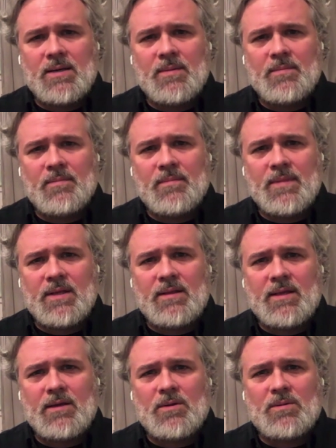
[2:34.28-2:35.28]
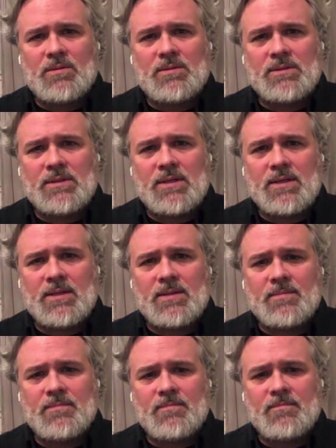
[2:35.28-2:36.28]
um, that they'll
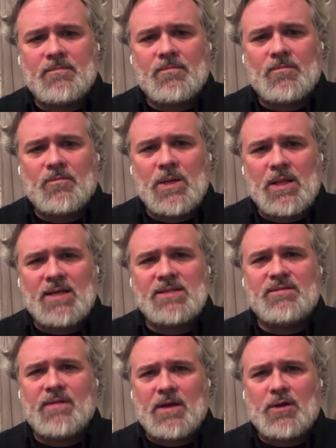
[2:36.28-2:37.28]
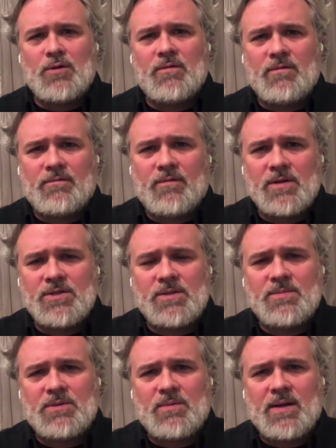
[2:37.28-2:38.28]
um, realize the value of the
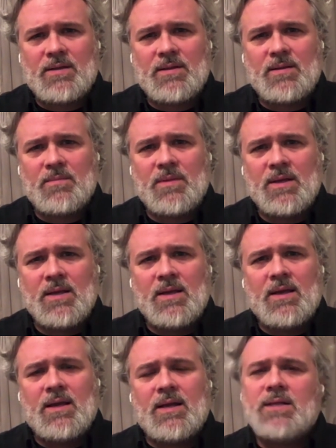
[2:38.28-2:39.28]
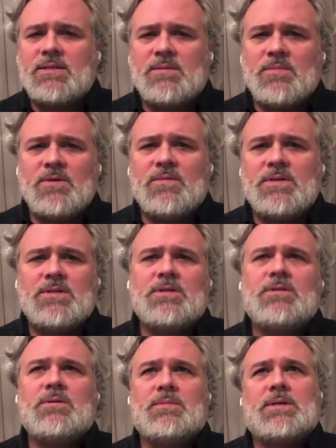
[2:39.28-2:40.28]
friendships around them. And it's a movie
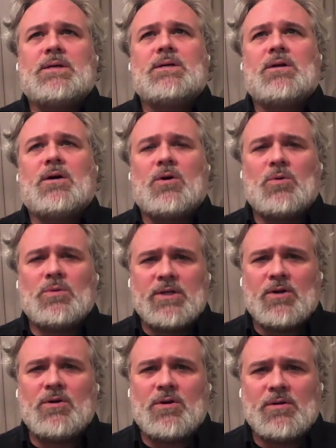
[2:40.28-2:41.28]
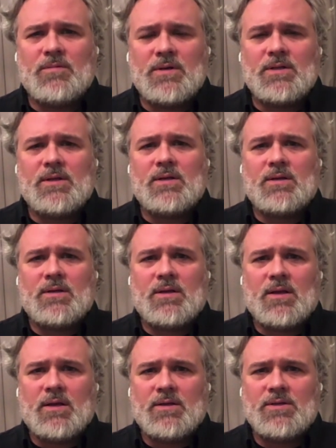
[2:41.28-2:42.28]
too about holding on, really,
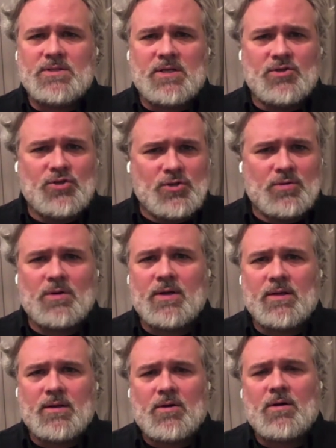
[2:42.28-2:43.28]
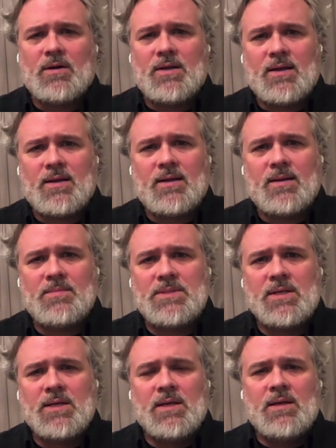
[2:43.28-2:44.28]
uh, just enduring hard
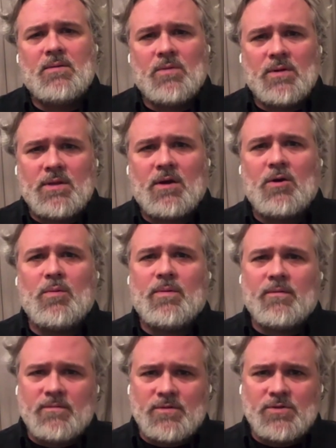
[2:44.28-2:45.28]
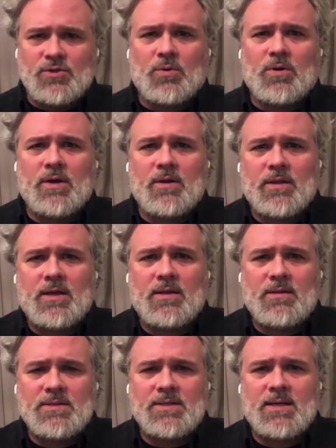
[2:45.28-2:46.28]
times with the hope of joy on
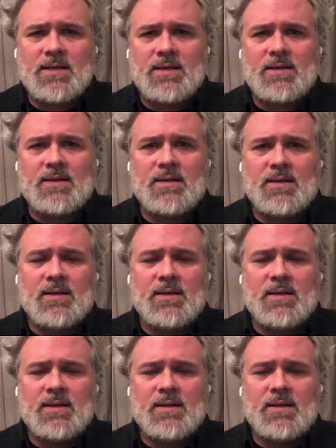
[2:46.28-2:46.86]
the other side.